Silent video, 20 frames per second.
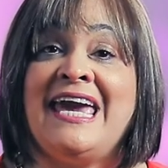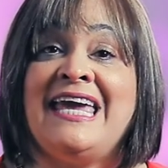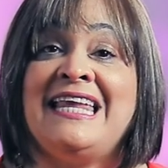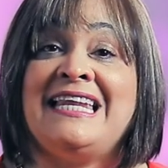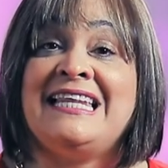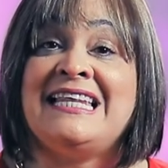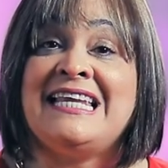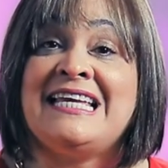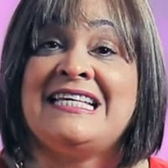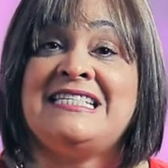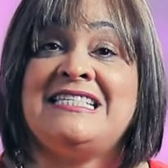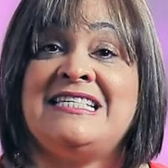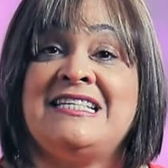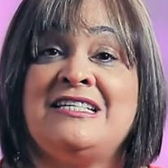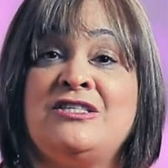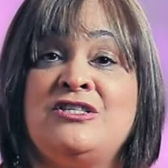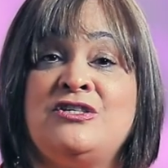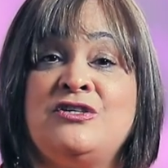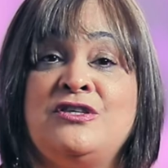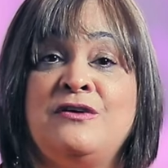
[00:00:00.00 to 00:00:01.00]
and
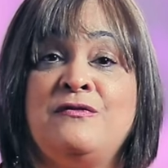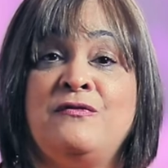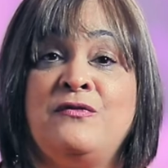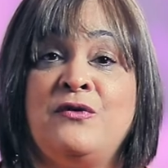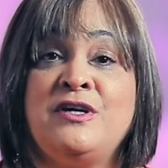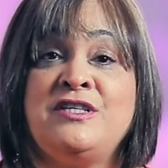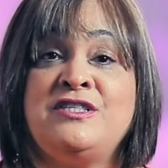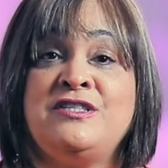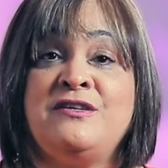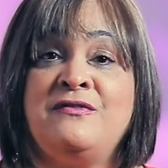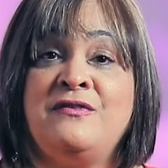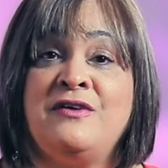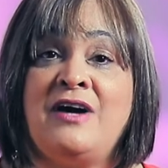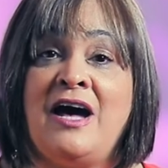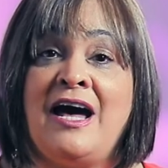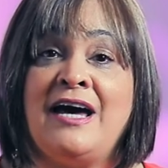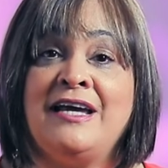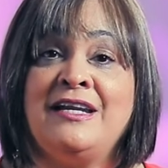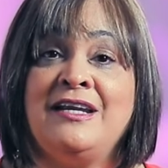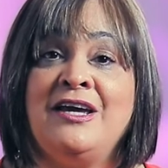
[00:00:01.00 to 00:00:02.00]
listen to the voice of
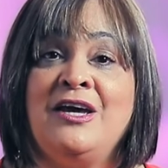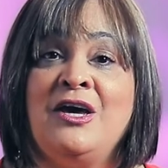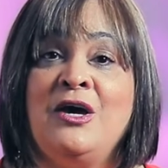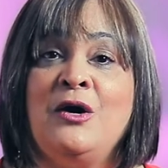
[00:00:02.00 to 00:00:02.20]
God.